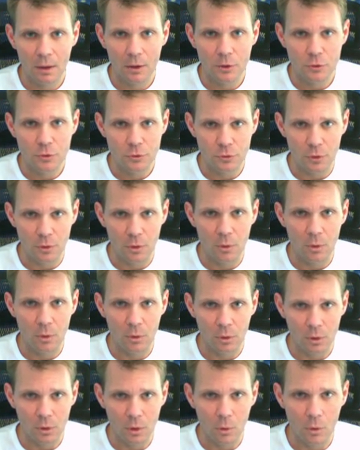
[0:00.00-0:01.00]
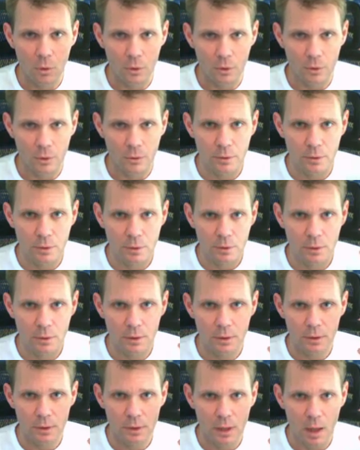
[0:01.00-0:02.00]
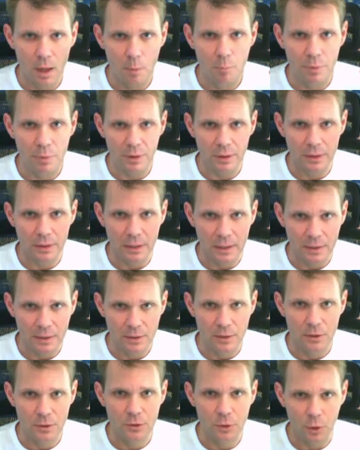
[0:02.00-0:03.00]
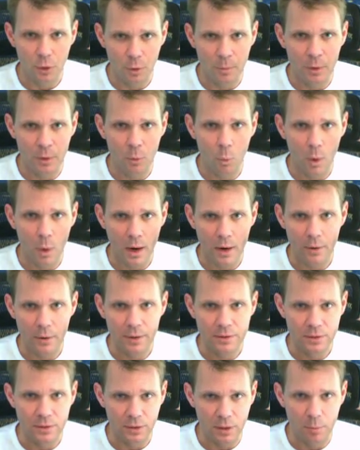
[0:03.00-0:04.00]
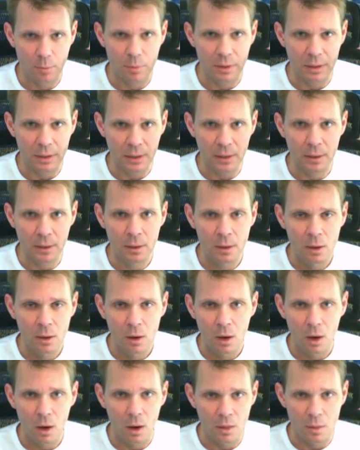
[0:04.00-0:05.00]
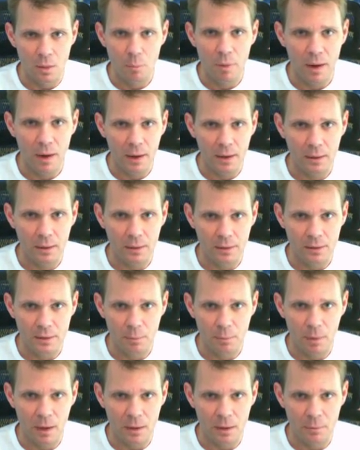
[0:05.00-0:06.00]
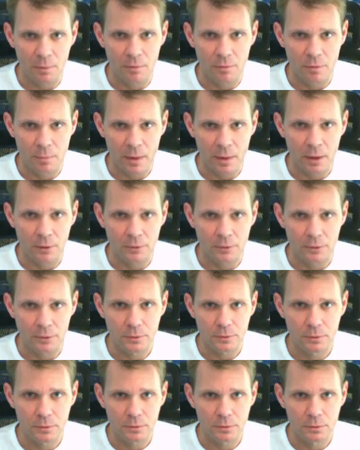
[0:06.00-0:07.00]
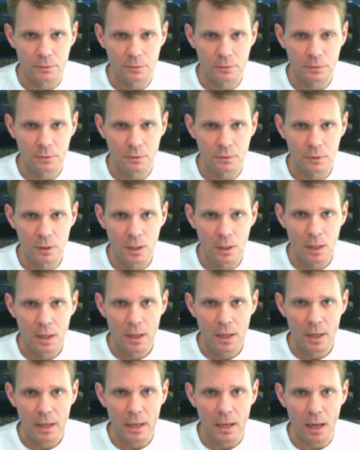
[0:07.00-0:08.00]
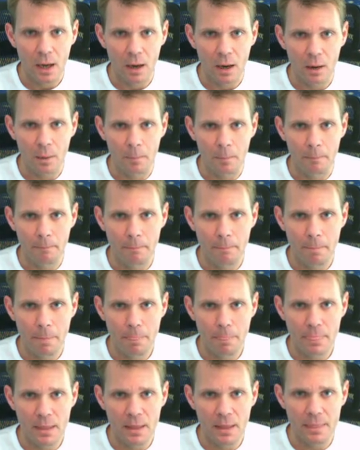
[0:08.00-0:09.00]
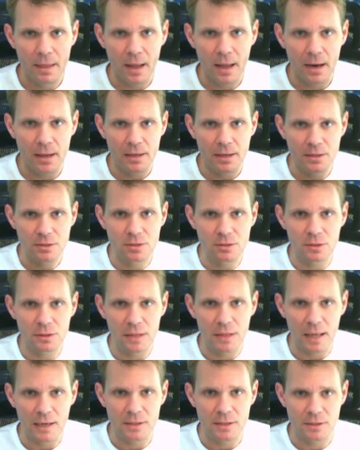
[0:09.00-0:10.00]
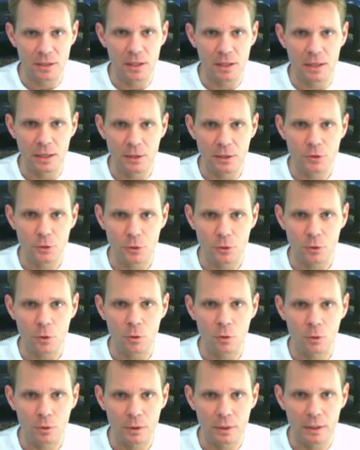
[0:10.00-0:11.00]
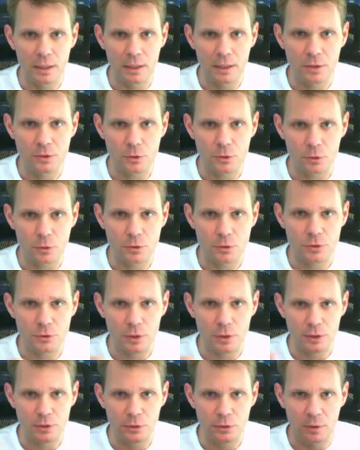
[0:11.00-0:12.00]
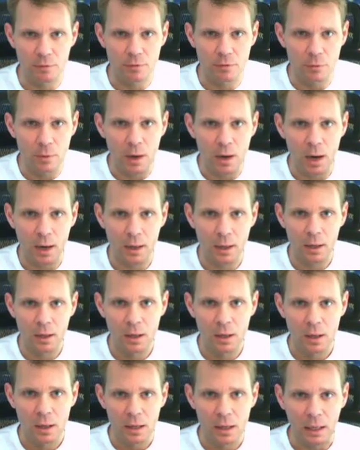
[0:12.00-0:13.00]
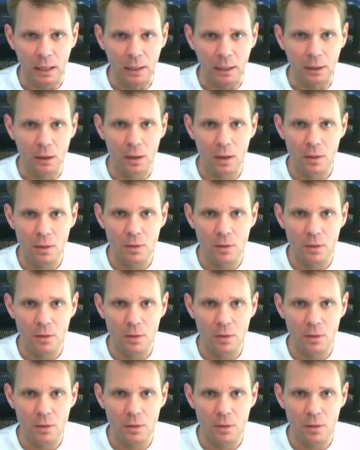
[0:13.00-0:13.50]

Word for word: control or ability to determine where it's going to be on the pile at the bottom of the mountain. Um, and that is that is an internal an internal structure of the rock. And